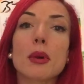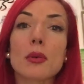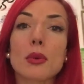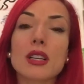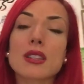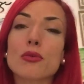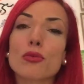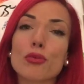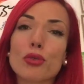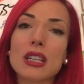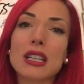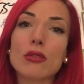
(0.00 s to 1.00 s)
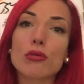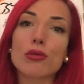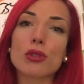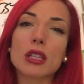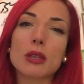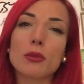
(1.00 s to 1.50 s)
about what is really,
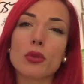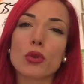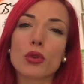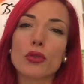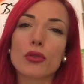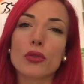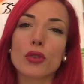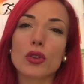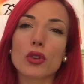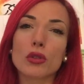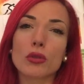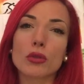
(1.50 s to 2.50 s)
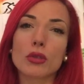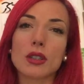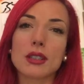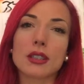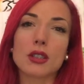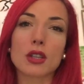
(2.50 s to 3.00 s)
really important for you.
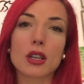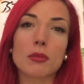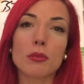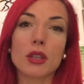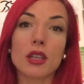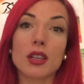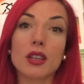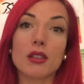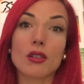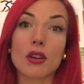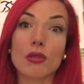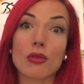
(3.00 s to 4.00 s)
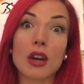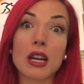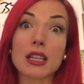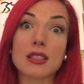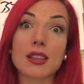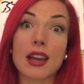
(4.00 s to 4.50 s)
You can be
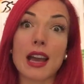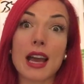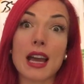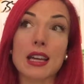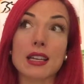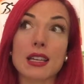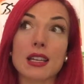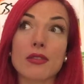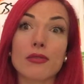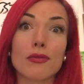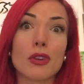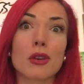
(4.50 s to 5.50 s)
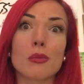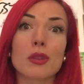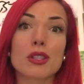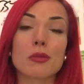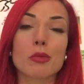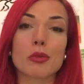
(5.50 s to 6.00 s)
right and in a very
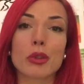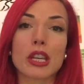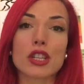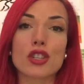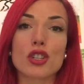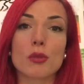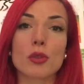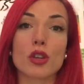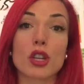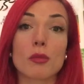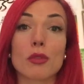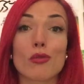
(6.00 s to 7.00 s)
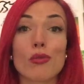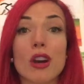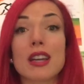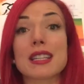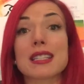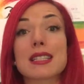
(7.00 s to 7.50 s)
miserable relationship, or you can be
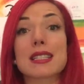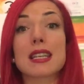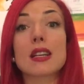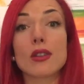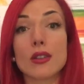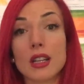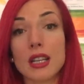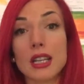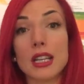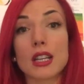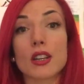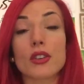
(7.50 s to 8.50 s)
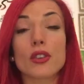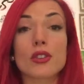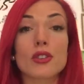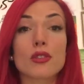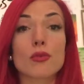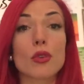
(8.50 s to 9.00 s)
right and single
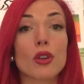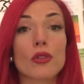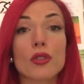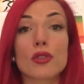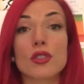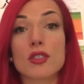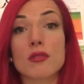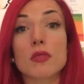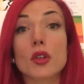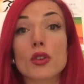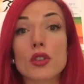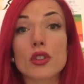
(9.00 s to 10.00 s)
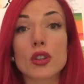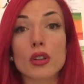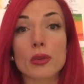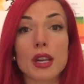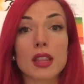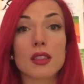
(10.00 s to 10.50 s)
because one of you just couldn't
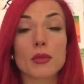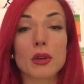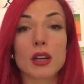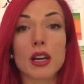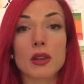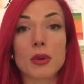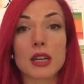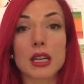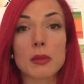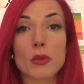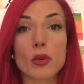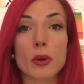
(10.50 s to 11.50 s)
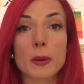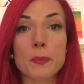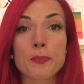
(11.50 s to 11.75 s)
tolerate the other one anymore.